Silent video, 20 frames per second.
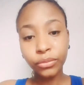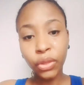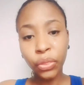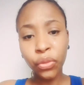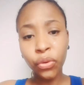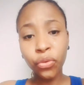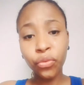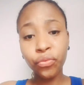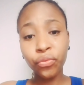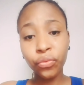
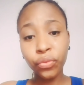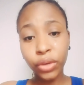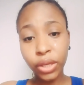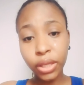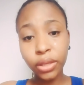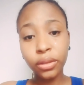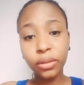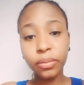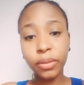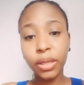the
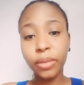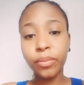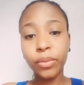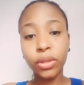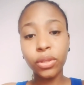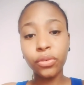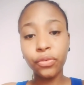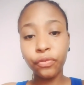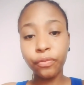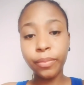real
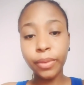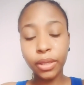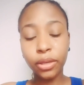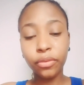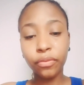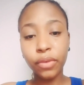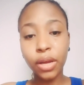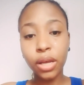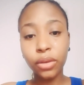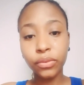people who've been
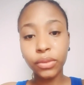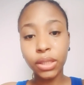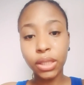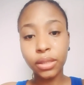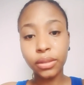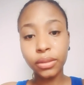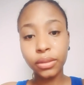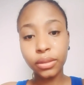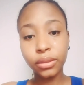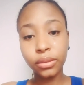around
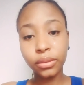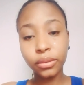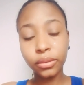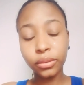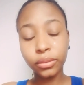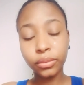us,